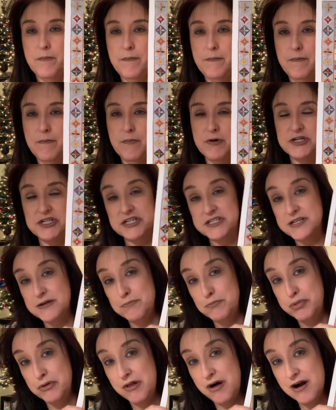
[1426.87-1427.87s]
which
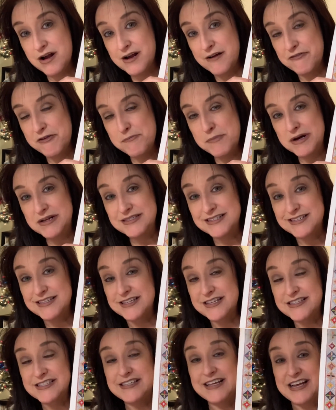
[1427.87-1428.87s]
isn't block of the month.
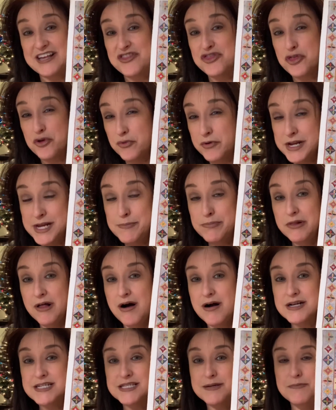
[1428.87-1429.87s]
It's like three
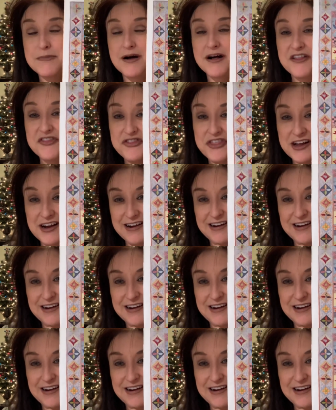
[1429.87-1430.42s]
blocks a month.